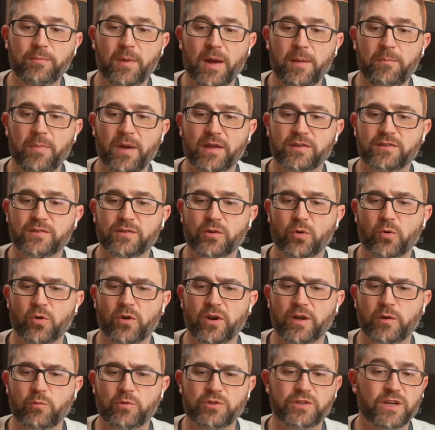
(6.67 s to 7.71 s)
my best
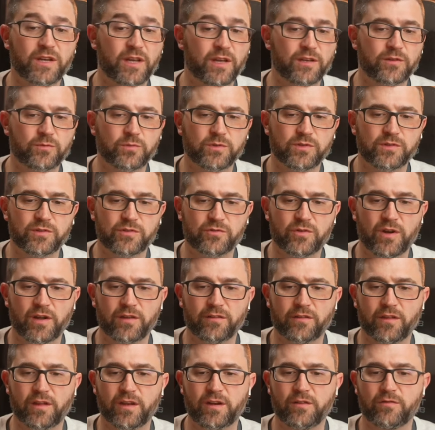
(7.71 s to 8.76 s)
story," which I guess was
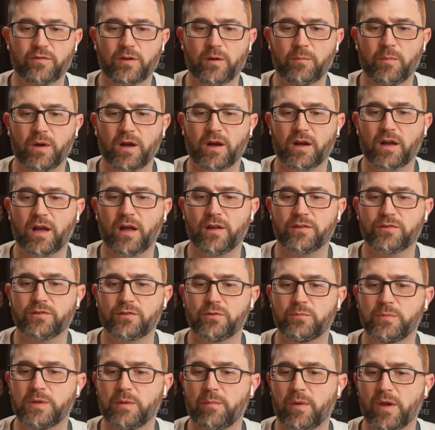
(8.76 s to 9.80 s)
translated from
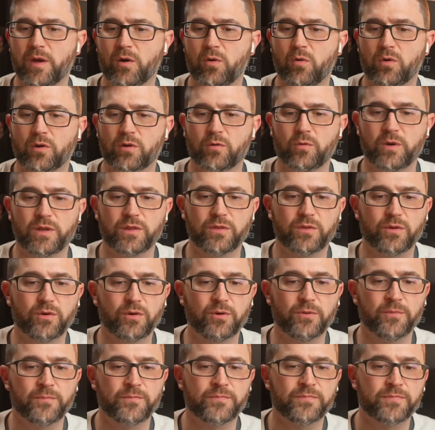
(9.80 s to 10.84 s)
Acaso Mi Mejor
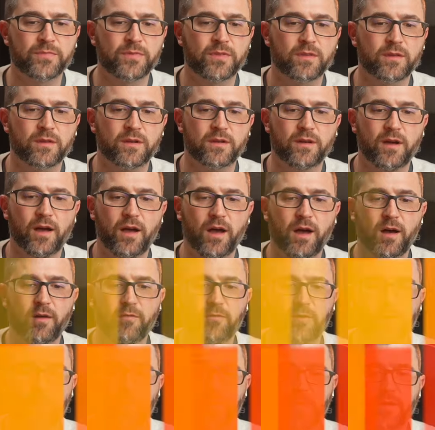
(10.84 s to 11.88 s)
Cuento,
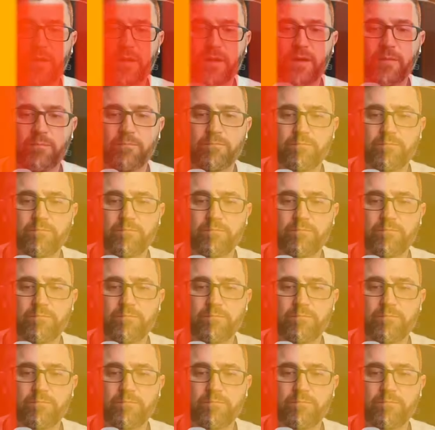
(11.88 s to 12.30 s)
from the